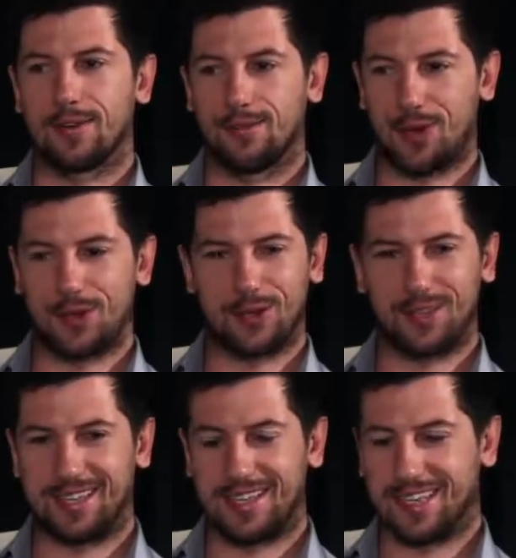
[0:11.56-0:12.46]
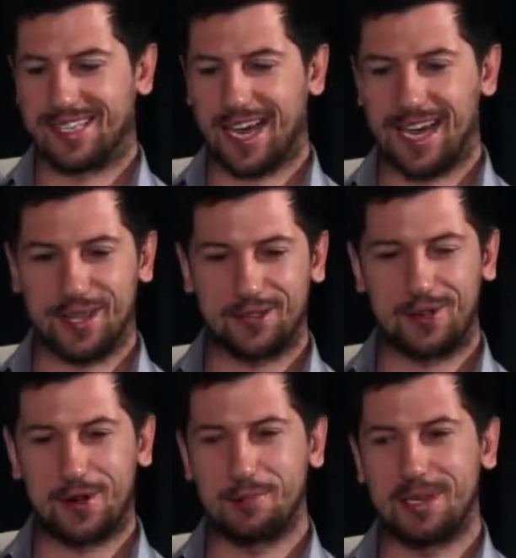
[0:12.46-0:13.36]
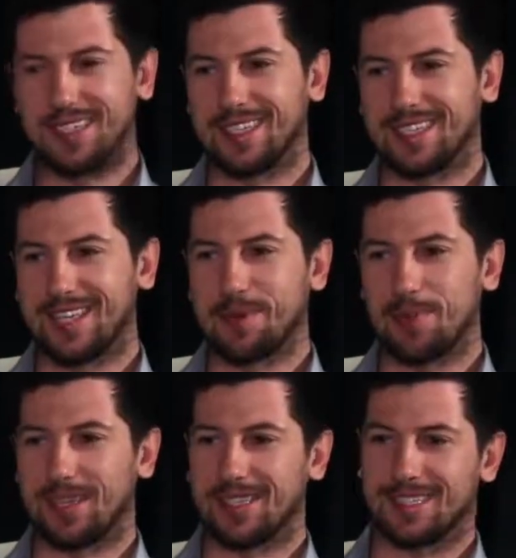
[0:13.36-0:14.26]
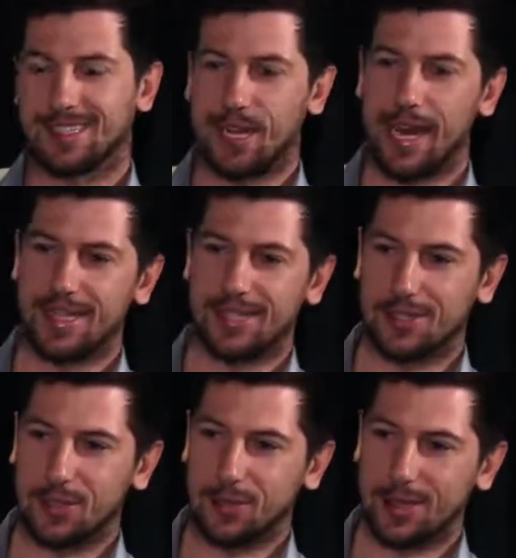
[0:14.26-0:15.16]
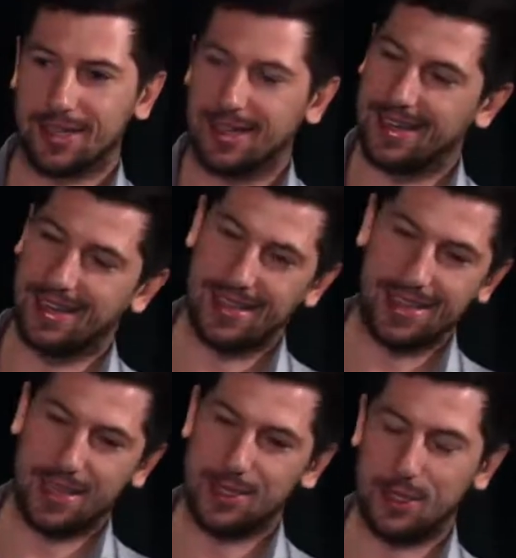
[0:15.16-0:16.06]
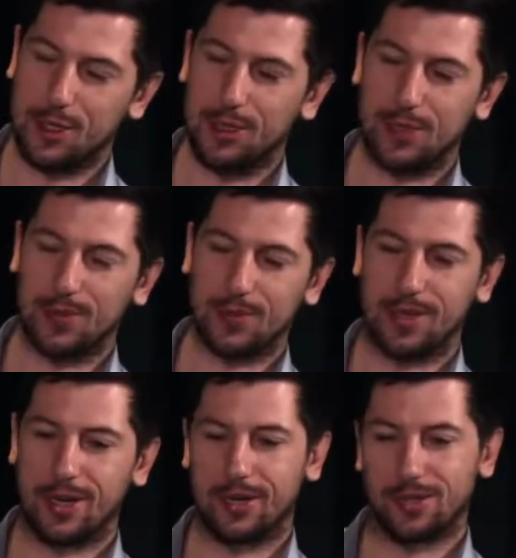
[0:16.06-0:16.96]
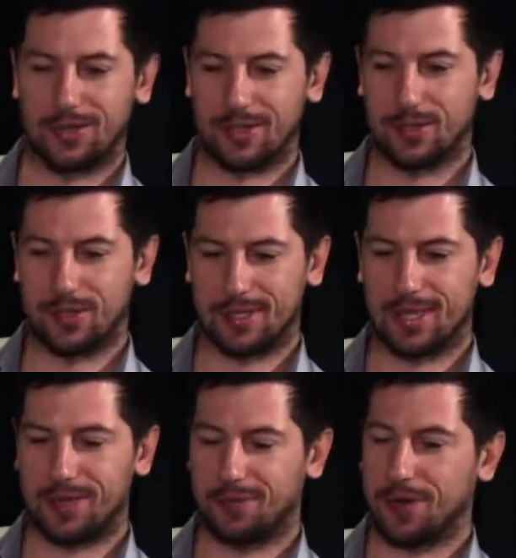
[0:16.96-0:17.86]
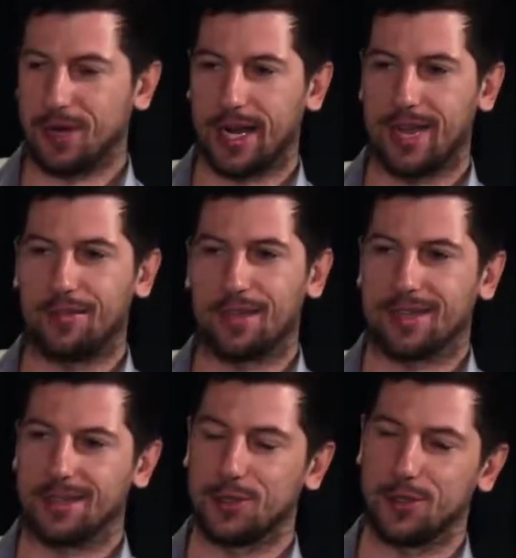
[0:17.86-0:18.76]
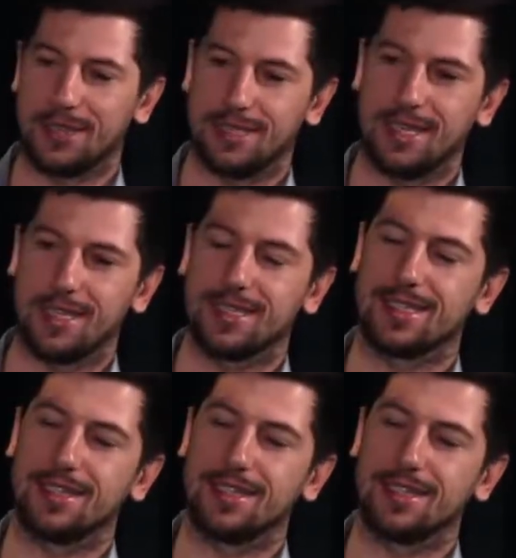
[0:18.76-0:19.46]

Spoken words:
Very good. Excited. Very busy. Sleepless nights during ICO. So it's very heavy during these days.